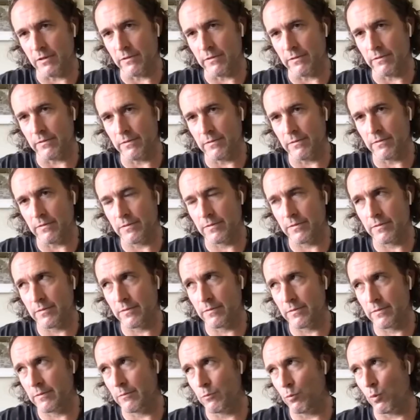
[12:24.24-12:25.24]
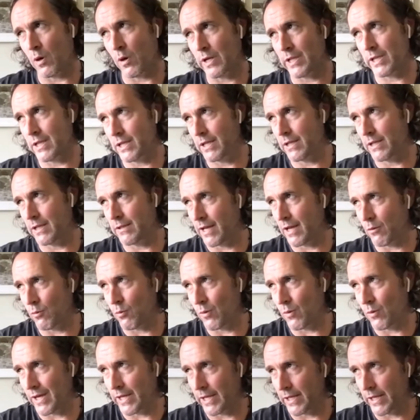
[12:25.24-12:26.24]
you know, working in that
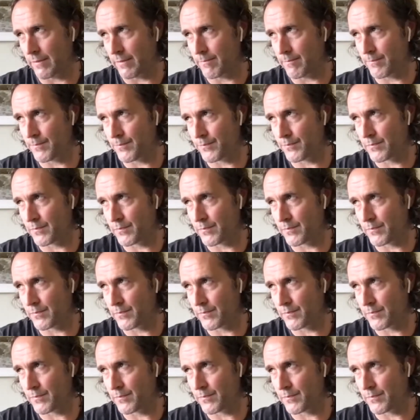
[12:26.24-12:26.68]
way,